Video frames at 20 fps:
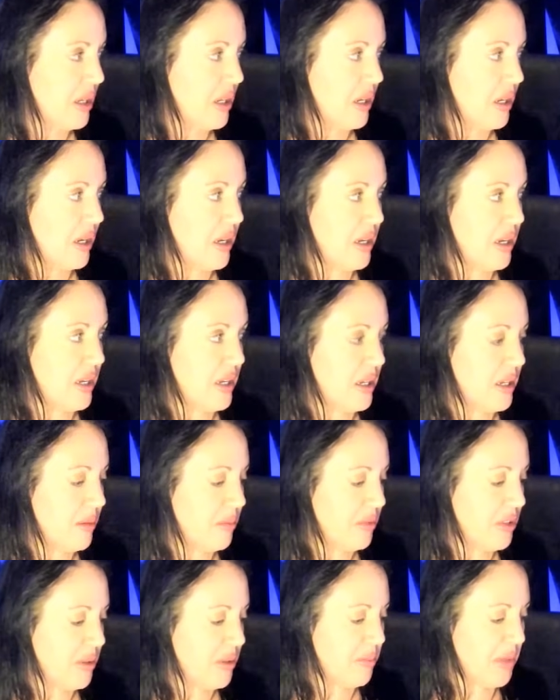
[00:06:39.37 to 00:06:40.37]
Um,
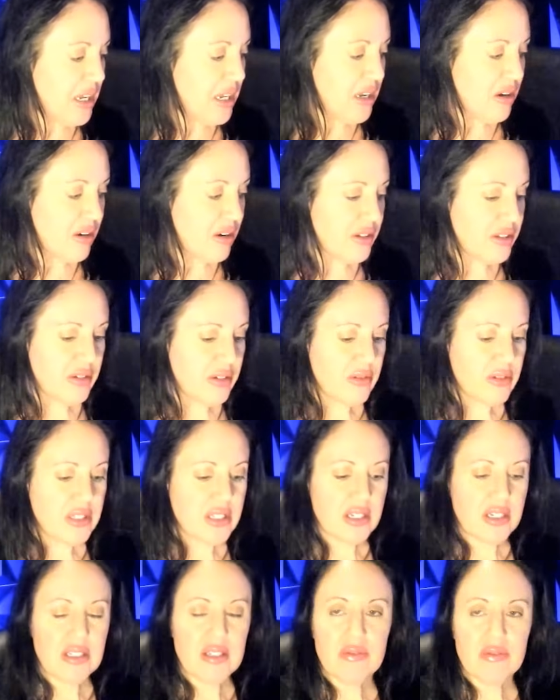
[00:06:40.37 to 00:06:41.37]
to me, also
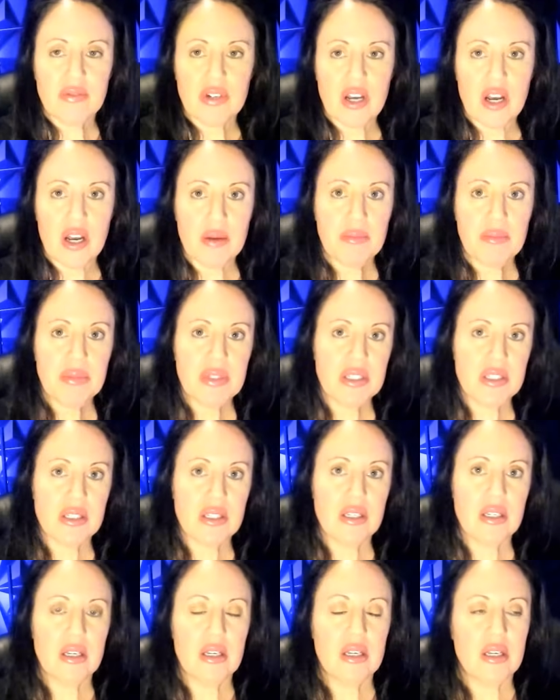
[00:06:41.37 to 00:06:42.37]
Six of Cups.
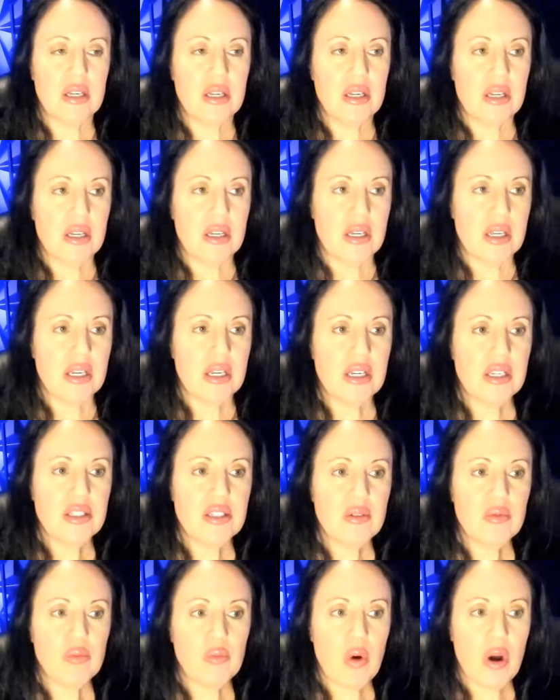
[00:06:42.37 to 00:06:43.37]
It is
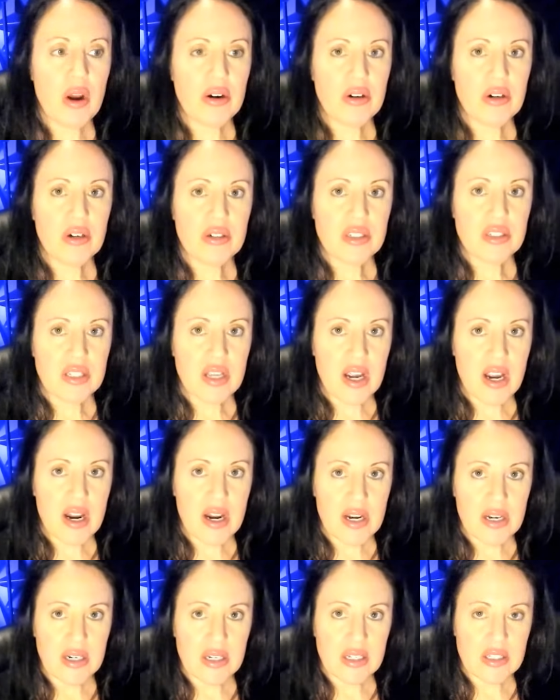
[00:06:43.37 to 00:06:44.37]
a water
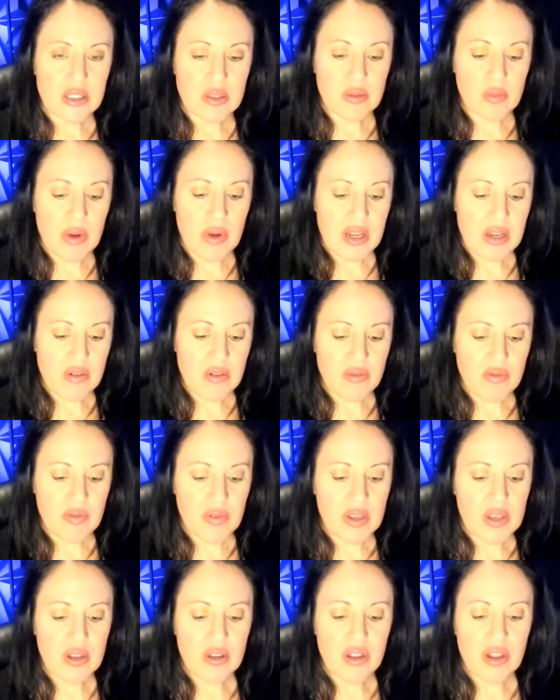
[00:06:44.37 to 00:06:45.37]
sign. It's the way you
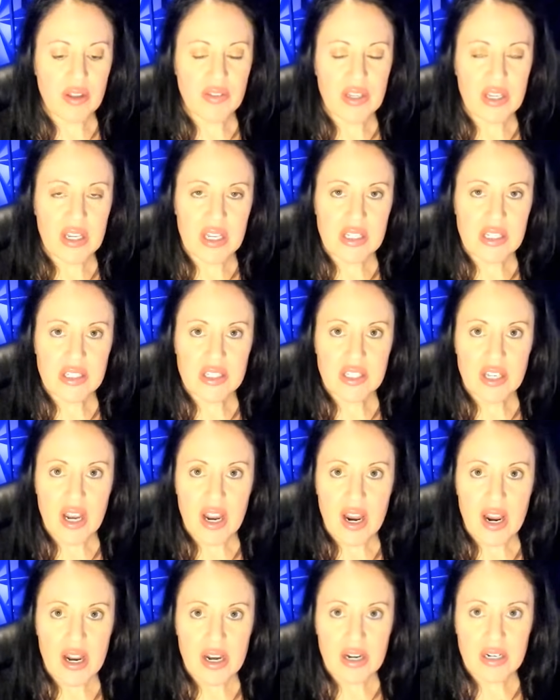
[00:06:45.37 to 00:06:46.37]
feel on the
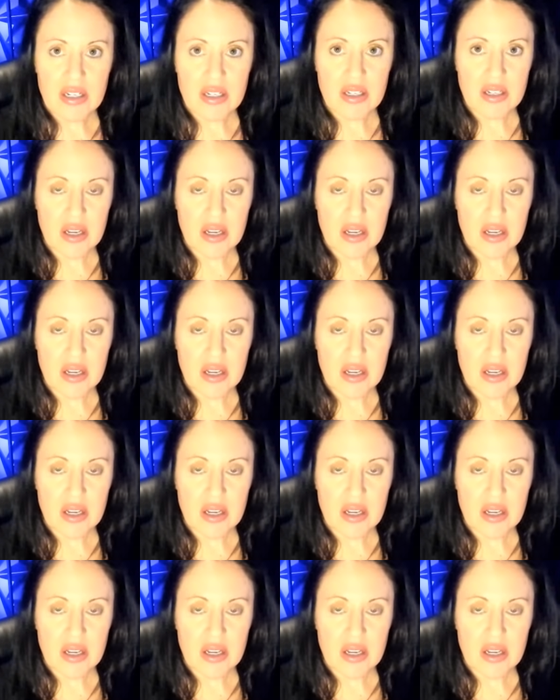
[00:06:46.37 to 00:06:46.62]
inside.